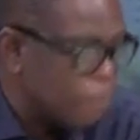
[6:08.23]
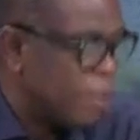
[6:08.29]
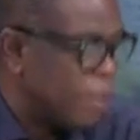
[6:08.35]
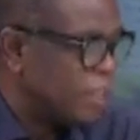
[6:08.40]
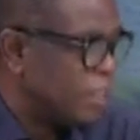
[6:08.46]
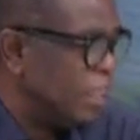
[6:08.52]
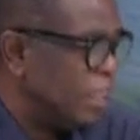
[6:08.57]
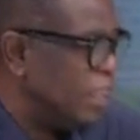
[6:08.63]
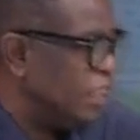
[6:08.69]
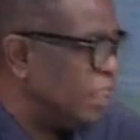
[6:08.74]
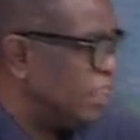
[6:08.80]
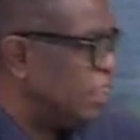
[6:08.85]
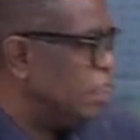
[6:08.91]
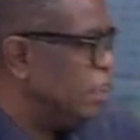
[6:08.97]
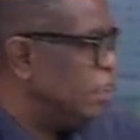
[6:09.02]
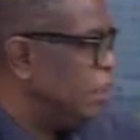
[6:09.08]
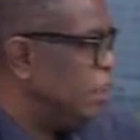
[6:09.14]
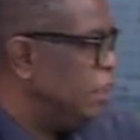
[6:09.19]

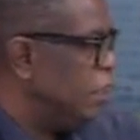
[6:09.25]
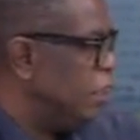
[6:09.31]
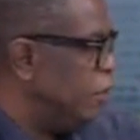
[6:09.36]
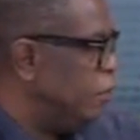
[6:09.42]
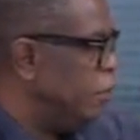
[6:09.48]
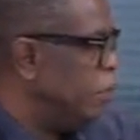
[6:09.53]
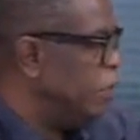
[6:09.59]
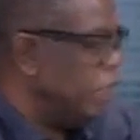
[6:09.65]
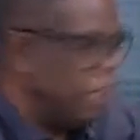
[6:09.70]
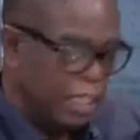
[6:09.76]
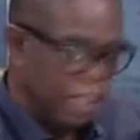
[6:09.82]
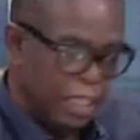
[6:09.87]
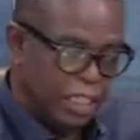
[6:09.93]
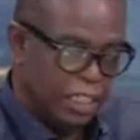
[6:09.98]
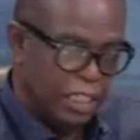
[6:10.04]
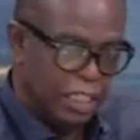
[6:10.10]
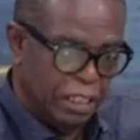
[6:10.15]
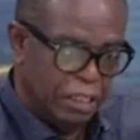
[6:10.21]
partners, you know,
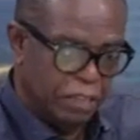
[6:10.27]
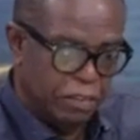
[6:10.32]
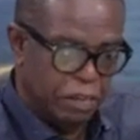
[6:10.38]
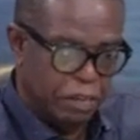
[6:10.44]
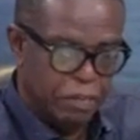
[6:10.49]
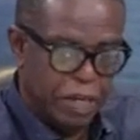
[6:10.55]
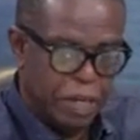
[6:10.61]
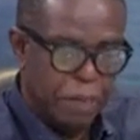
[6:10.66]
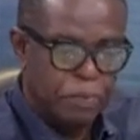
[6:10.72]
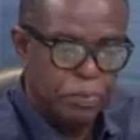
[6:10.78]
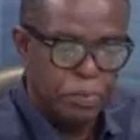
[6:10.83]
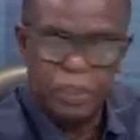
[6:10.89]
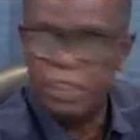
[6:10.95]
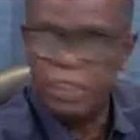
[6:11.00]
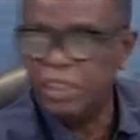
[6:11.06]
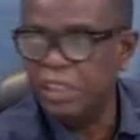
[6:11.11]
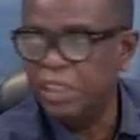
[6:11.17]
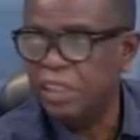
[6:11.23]
in criminal
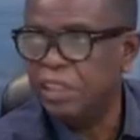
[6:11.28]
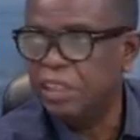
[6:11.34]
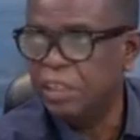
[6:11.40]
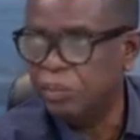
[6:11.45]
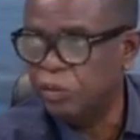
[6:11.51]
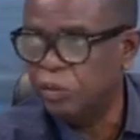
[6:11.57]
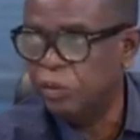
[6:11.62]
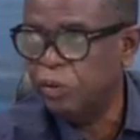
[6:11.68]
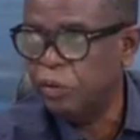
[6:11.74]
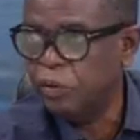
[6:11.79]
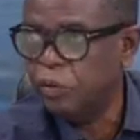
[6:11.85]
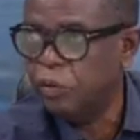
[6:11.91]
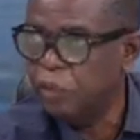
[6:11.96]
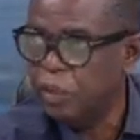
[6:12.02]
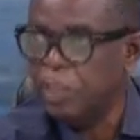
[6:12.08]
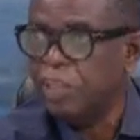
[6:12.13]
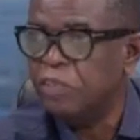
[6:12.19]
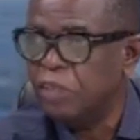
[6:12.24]
proceedings and so on. So
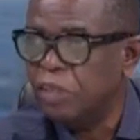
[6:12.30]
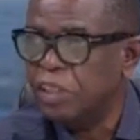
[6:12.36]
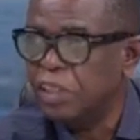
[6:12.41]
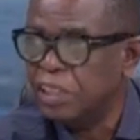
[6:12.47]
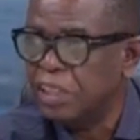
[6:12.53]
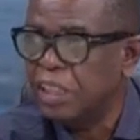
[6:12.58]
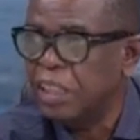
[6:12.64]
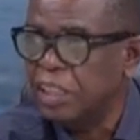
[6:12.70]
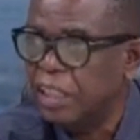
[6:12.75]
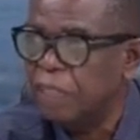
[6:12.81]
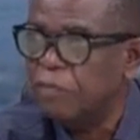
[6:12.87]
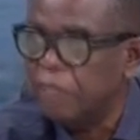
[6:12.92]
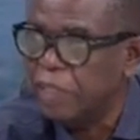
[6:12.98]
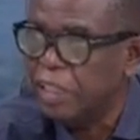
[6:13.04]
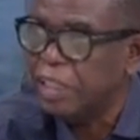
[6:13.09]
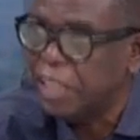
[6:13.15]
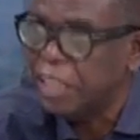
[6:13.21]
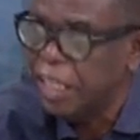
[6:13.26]
we need to understand that
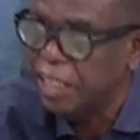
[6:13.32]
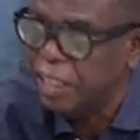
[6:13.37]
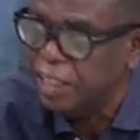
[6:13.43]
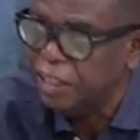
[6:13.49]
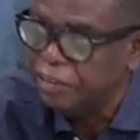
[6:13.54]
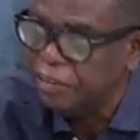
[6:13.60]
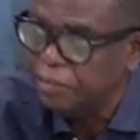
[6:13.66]
very clearly.